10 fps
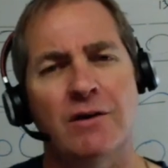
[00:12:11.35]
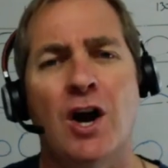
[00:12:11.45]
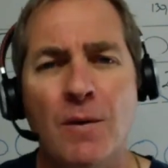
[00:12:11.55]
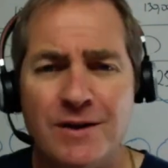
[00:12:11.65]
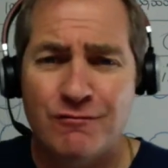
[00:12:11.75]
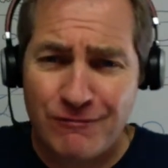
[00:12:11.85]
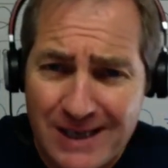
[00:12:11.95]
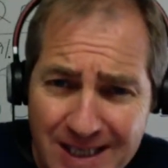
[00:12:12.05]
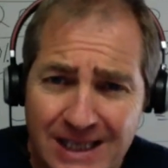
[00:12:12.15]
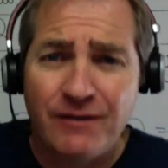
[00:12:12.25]
and I hope it's
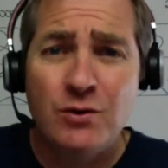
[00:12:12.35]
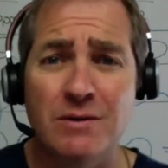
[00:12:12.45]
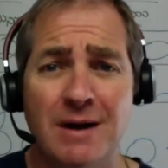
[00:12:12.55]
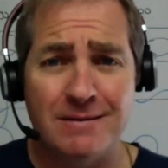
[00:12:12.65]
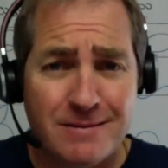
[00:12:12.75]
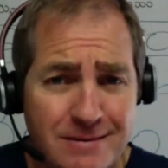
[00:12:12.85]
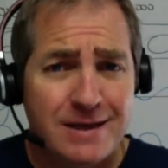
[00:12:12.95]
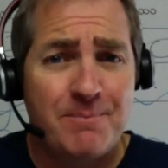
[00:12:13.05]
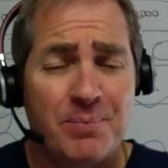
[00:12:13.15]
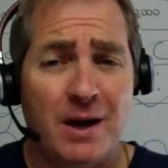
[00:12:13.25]
really give you a
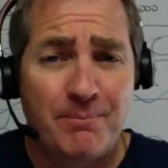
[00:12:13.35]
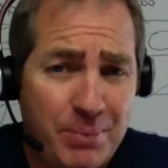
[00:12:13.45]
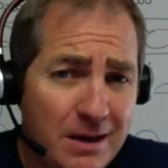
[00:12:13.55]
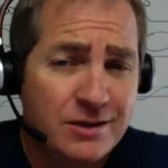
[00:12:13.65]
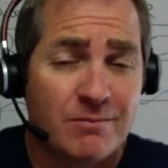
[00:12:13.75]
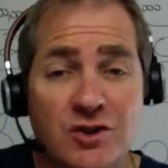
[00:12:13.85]
zip, a punch.